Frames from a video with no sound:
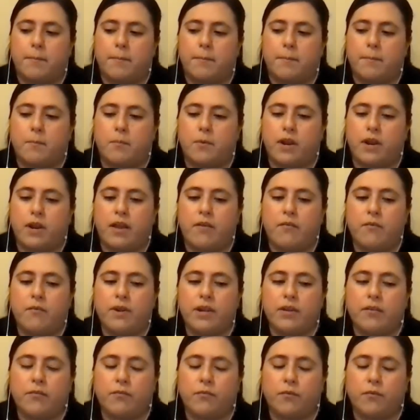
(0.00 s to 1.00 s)
what I
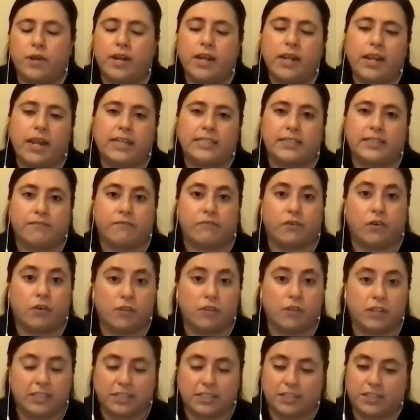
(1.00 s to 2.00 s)
realized after all
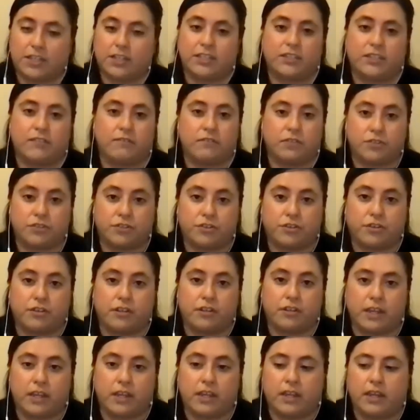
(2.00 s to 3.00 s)
these years of
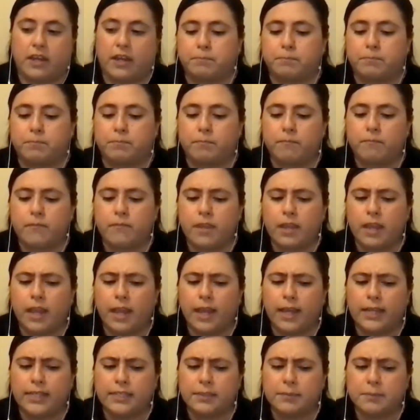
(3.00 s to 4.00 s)
journaling
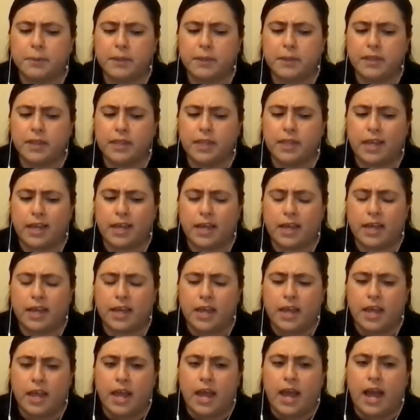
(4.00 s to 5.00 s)
has been that
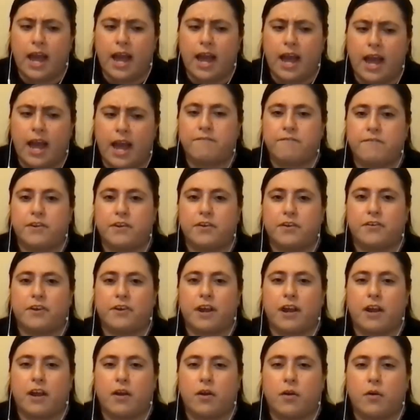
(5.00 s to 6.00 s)
I figure
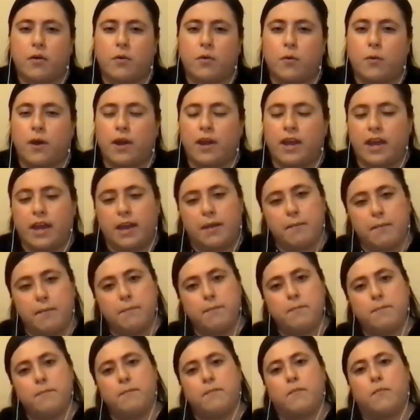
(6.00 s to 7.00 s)
out who I am,
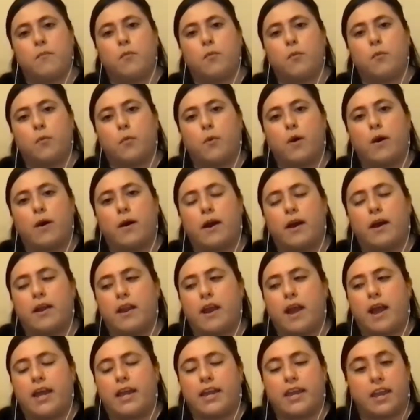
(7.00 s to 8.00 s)
what
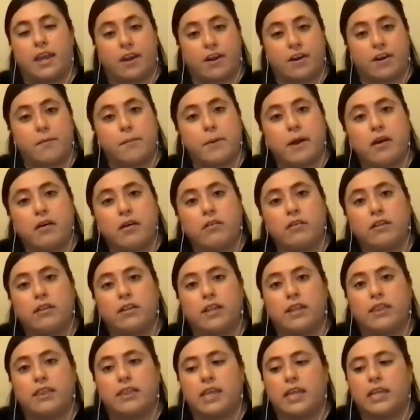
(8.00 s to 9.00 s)
I care about,
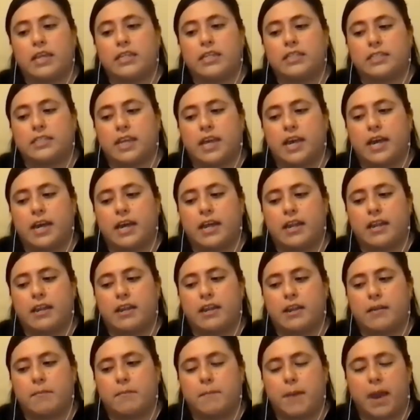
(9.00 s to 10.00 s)
the things that
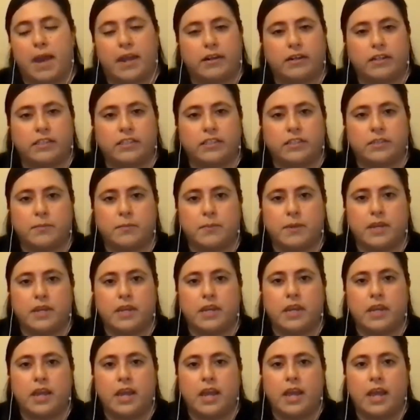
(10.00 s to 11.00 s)
matter to
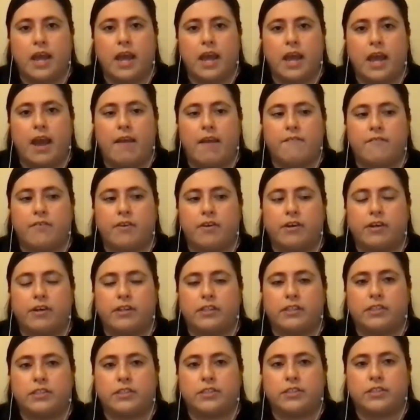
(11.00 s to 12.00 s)
me. I've
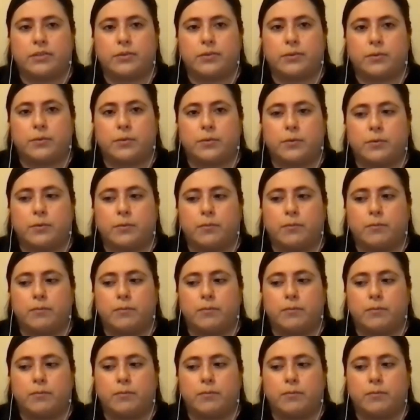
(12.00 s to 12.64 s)
learned to